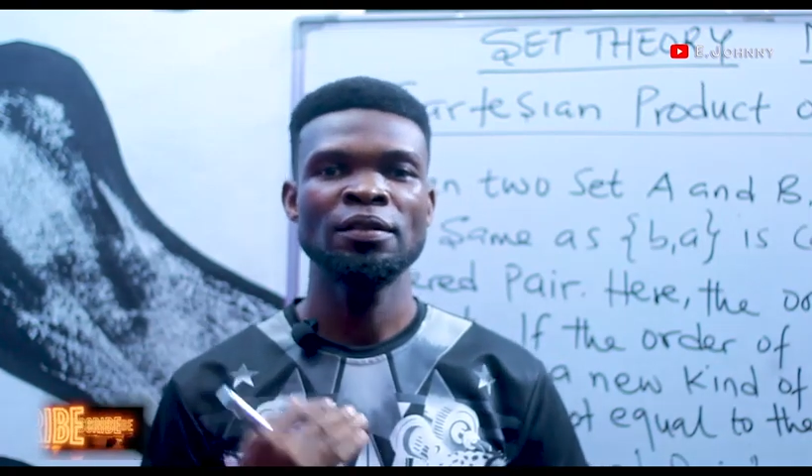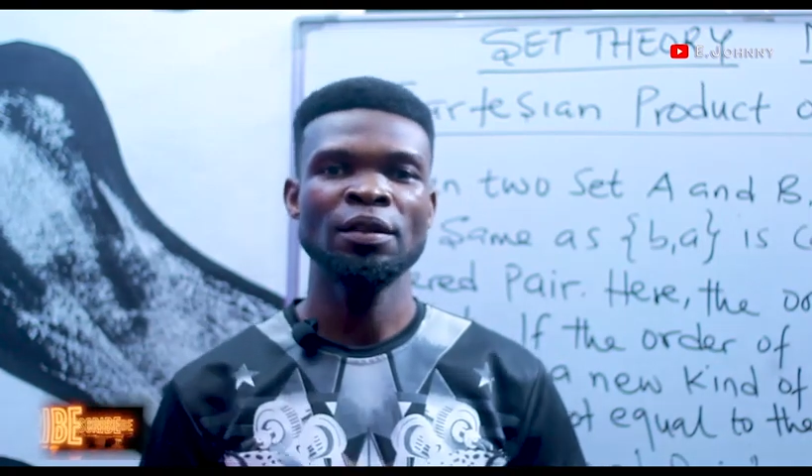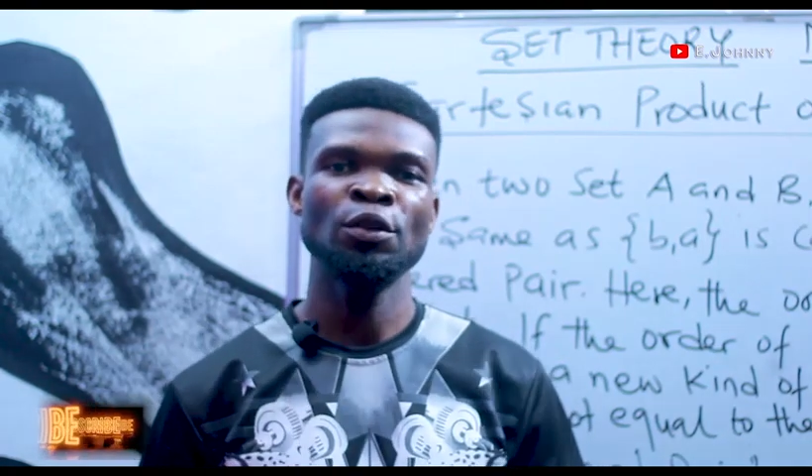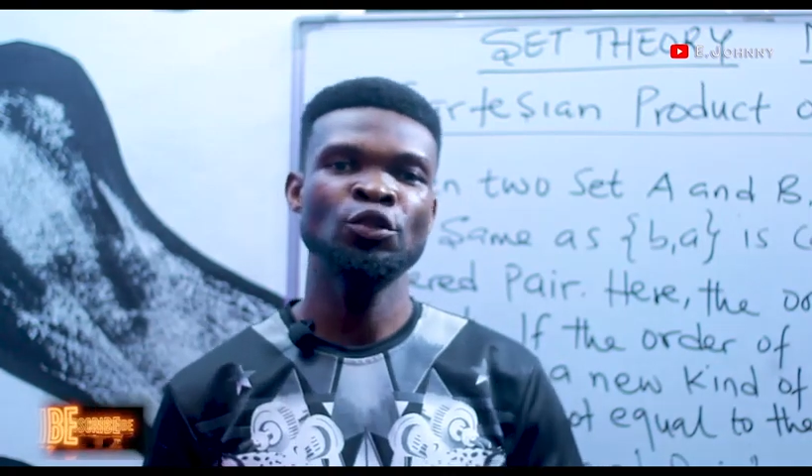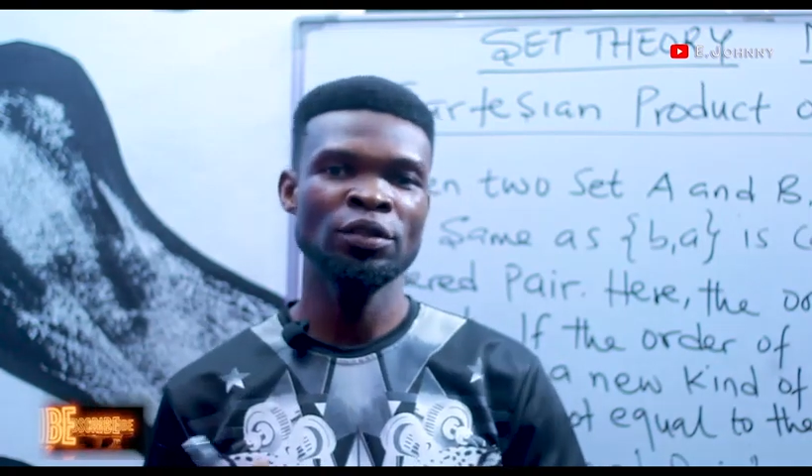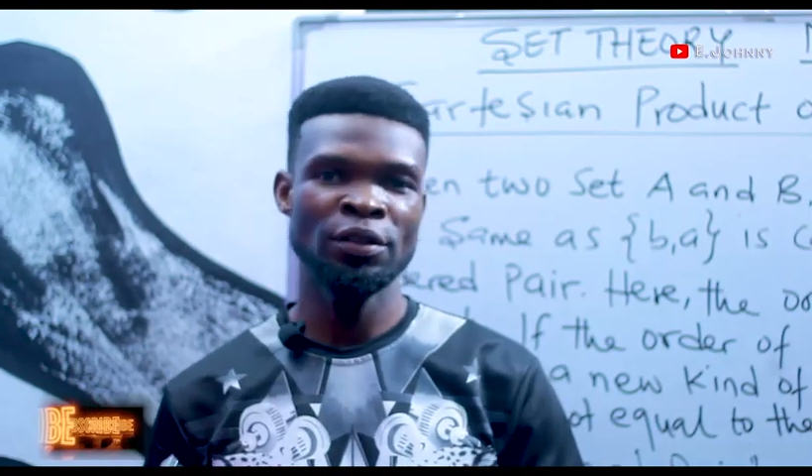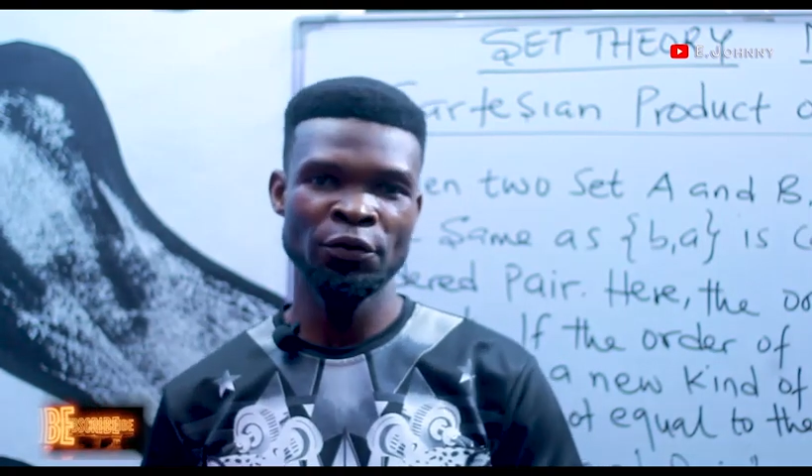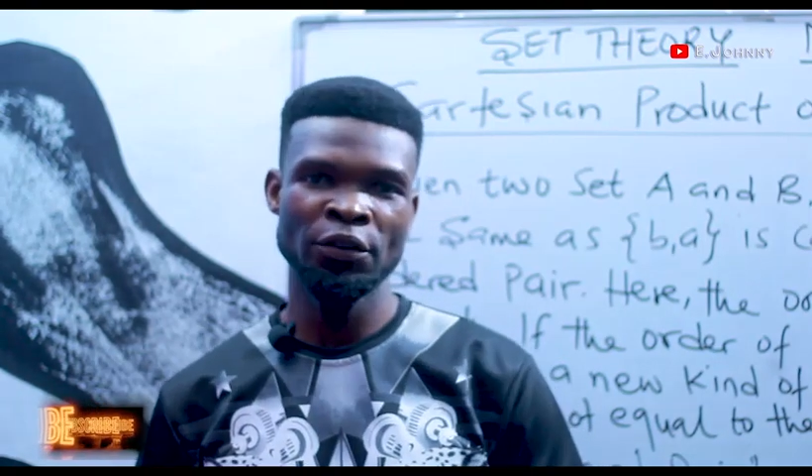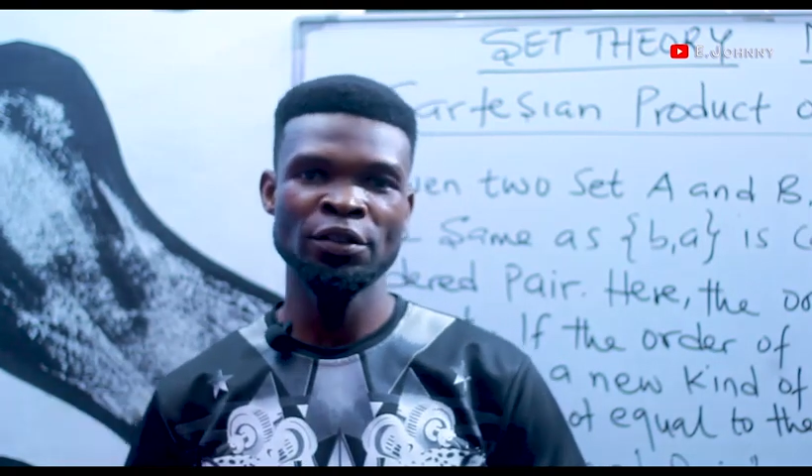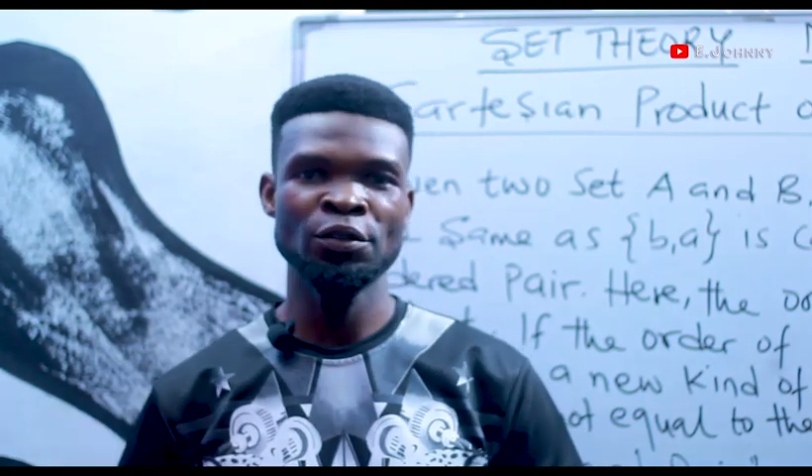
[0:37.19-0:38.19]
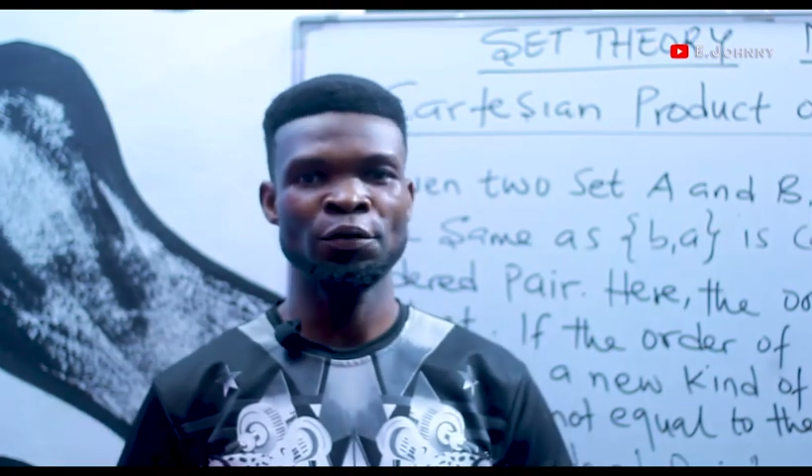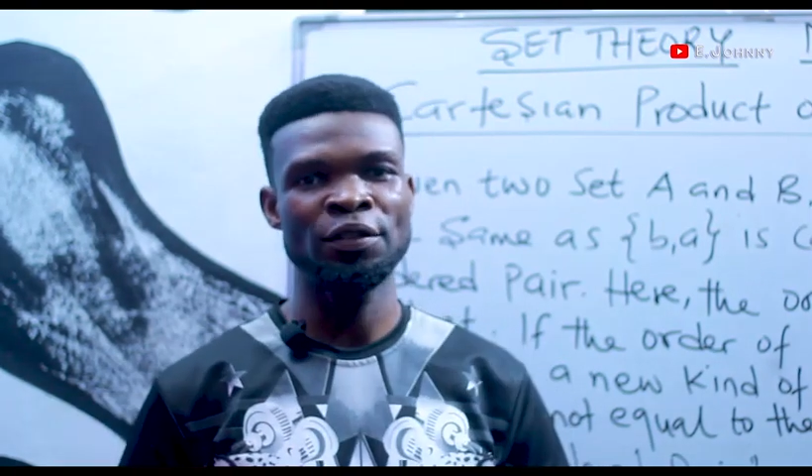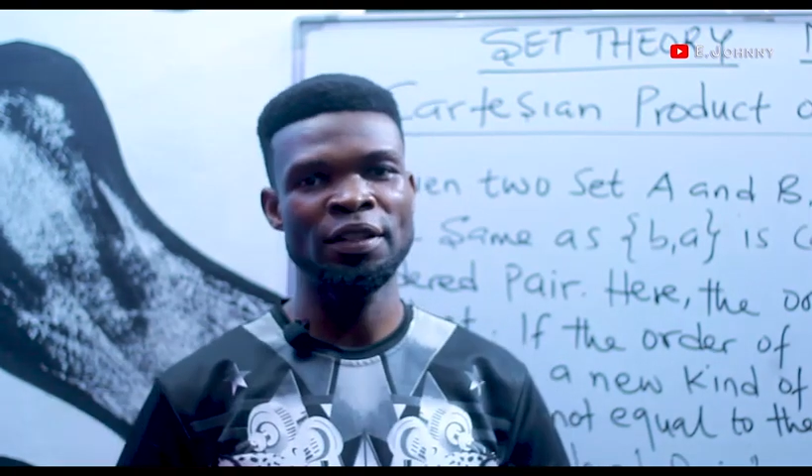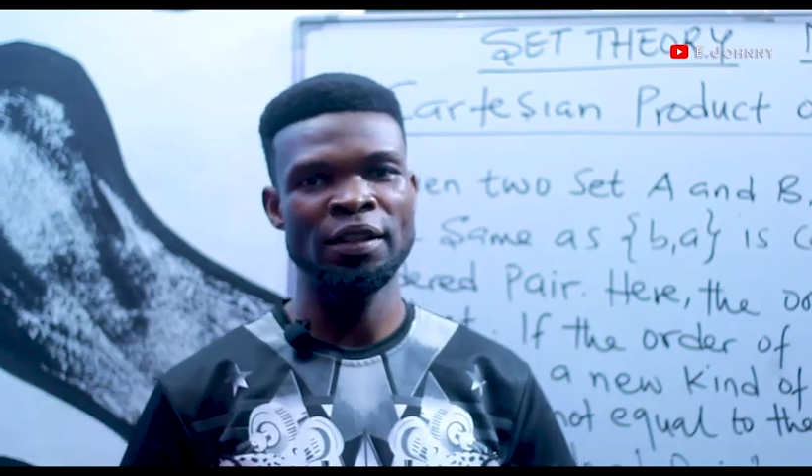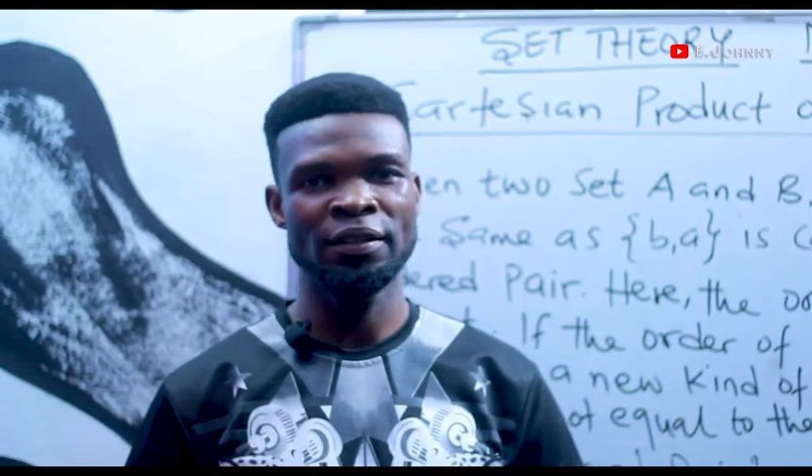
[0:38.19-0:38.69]
symmetric difference
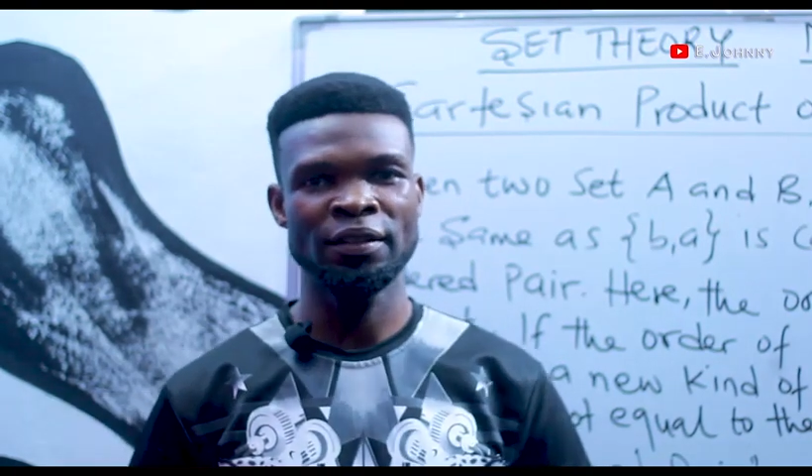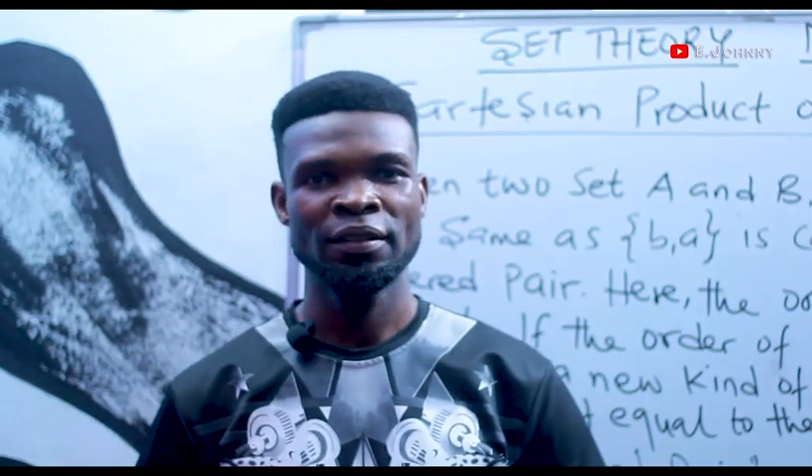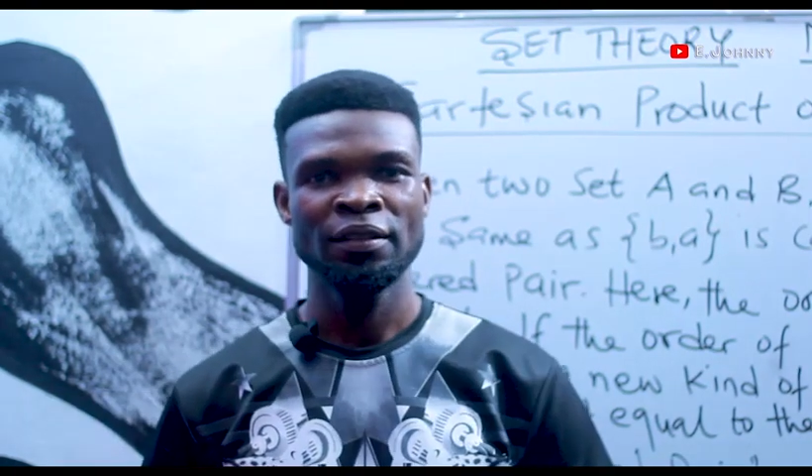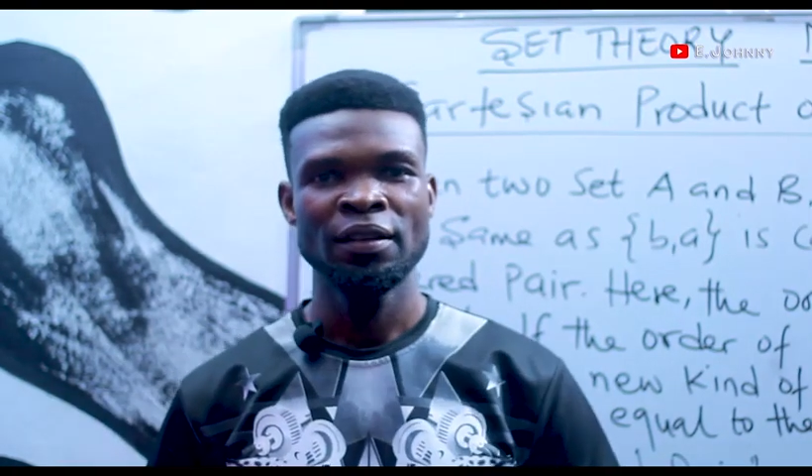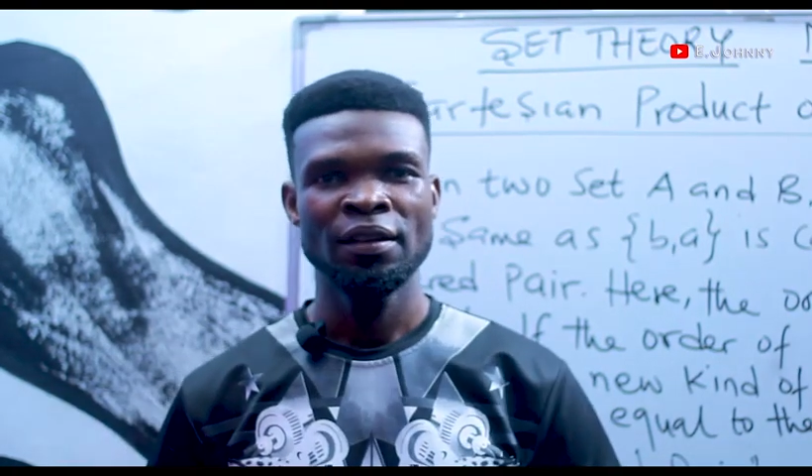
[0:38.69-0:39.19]
of sets.